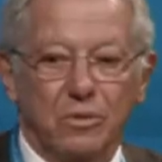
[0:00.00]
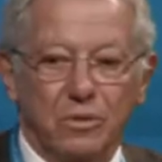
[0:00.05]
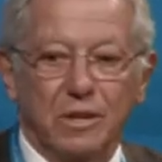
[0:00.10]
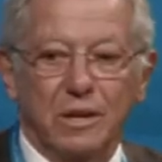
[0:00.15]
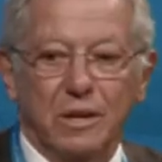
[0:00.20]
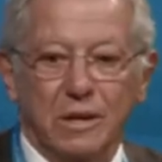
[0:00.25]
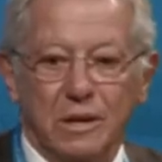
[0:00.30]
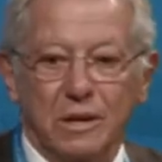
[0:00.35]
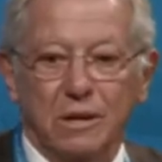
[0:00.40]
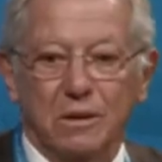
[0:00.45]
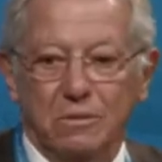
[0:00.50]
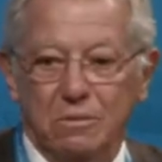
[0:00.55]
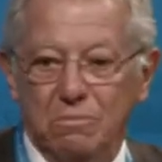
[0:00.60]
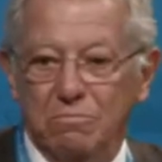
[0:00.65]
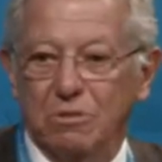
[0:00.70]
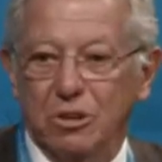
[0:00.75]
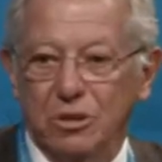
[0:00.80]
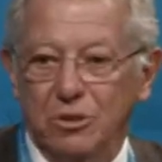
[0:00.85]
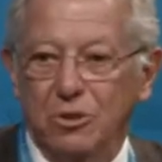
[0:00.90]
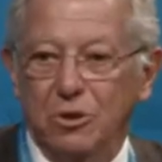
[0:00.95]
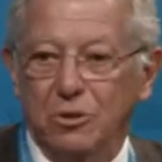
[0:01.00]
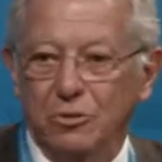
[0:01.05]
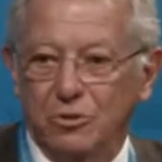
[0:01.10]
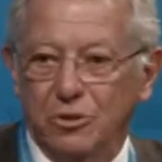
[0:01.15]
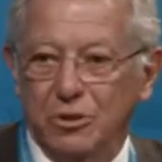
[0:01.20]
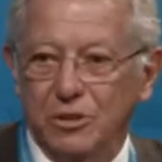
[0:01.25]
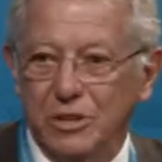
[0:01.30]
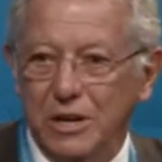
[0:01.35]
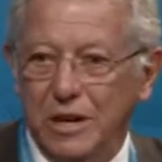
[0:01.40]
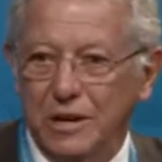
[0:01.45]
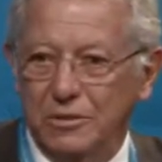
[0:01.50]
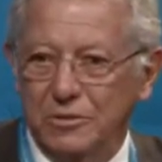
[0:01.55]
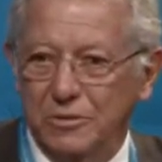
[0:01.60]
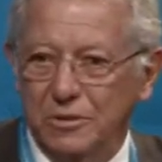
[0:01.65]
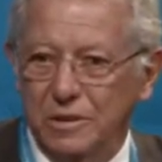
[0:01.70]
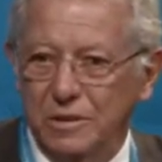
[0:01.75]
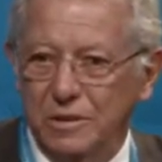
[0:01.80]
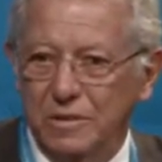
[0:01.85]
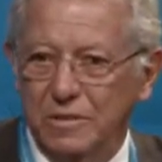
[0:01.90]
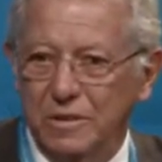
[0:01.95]
the new
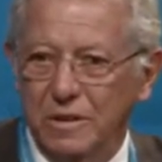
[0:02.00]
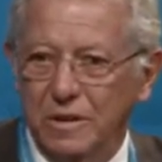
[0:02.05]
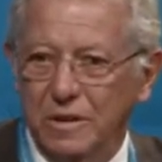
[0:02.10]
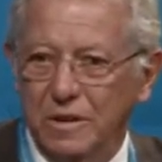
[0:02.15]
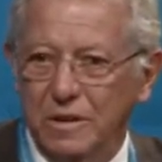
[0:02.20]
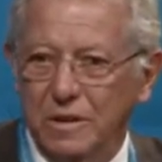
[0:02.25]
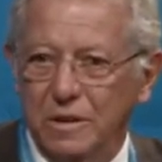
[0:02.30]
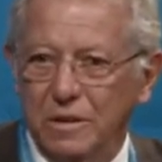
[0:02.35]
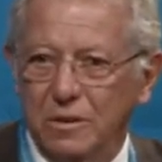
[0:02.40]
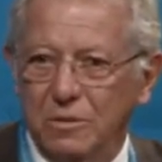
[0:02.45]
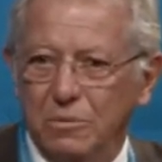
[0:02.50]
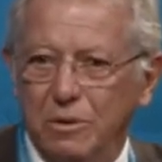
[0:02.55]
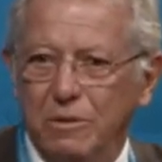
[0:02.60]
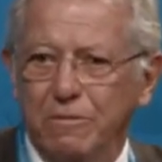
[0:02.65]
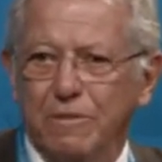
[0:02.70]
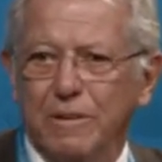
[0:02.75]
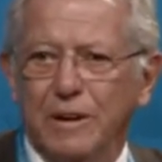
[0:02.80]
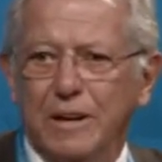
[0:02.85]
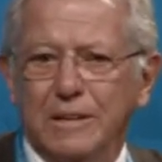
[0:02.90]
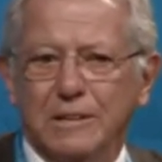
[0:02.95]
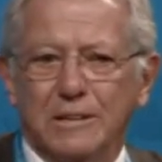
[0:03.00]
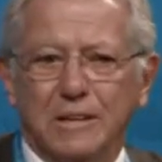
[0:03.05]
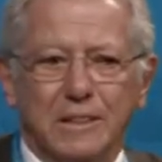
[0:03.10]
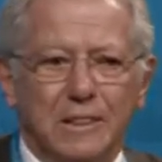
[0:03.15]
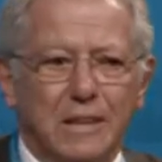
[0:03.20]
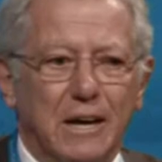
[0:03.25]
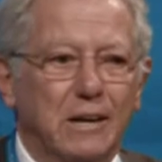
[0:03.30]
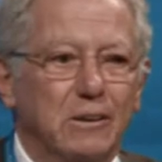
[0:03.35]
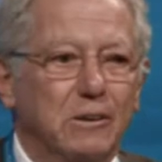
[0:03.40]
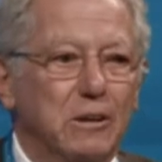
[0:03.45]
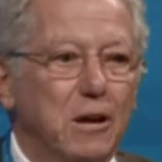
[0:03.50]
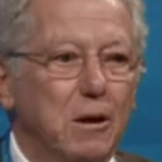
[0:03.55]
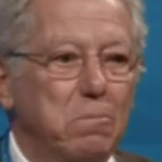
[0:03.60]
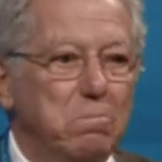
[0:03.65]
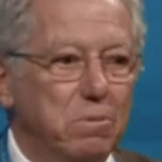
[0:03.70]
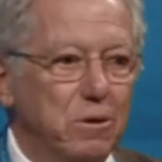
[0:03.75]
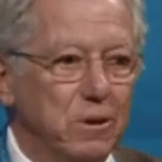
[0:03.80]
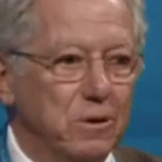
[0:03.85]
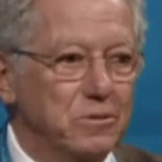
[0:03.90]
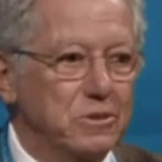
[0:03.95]
trajectories, we find that that
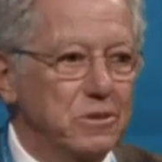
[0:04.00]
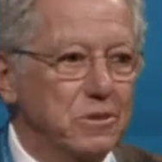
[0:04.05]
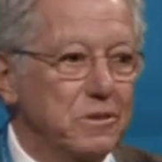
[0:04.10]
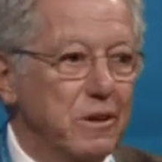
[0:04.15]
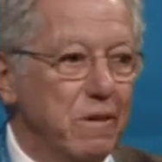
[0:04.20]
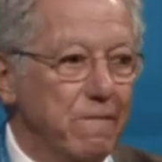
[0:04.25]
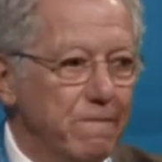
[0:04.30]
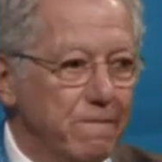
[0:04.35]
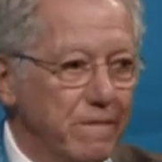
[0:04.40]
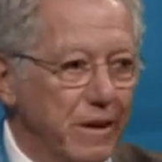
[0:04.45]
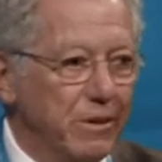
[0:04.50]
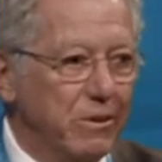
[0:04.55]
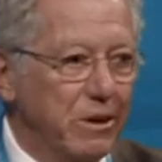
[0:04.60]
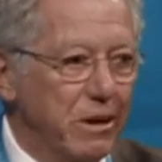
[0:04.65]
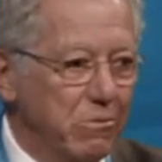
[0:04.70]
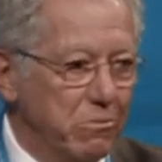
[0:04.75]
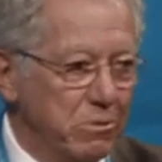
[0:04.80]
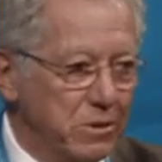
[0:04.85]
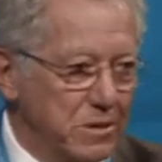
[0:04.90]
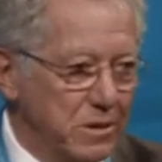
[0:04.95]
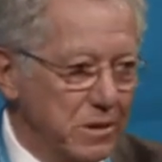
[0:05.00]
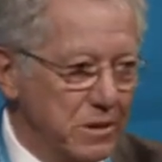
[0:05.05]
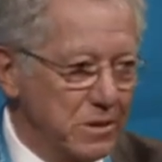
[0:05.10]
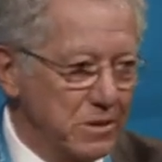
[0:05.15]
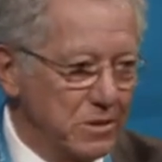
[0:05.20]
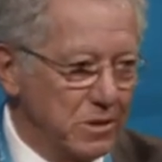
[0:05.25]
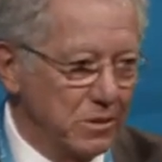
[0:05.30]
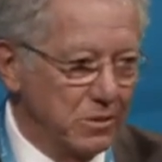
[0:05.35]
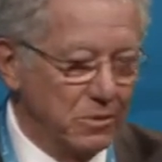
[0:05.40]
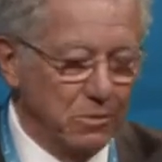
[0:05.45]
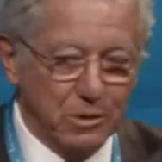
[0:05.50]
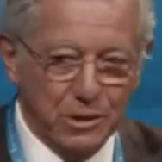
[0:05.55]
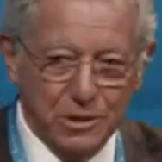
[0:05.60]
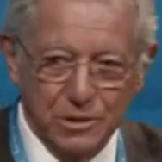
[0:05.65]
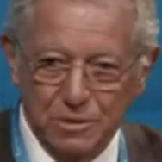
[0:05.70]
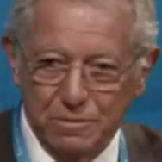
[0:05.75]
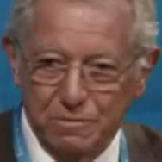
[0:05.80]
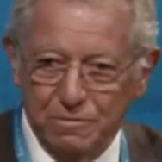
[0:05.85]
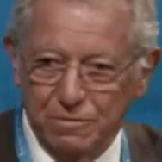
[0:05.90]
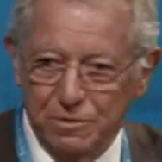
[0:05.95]
approach is a very risky
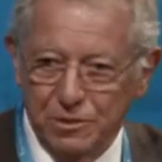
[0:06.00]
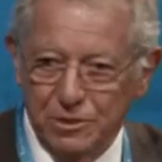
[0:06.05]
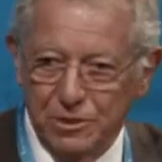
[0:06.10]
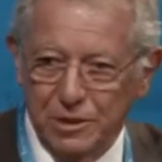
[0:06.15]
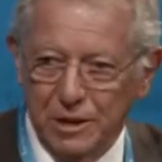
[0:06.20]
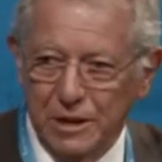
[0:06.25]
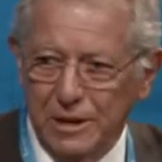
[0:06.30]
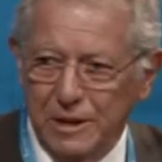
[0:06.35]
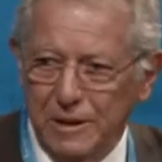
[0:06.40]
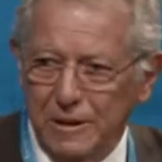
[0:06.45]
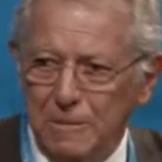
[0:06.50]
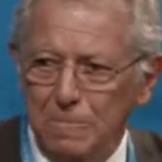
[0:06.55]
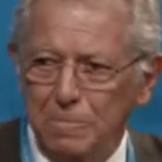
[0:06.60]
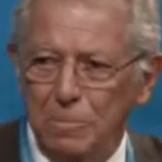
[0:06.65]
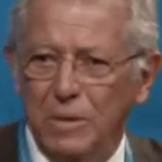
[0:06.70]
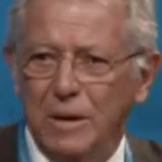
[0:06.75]
situation for China.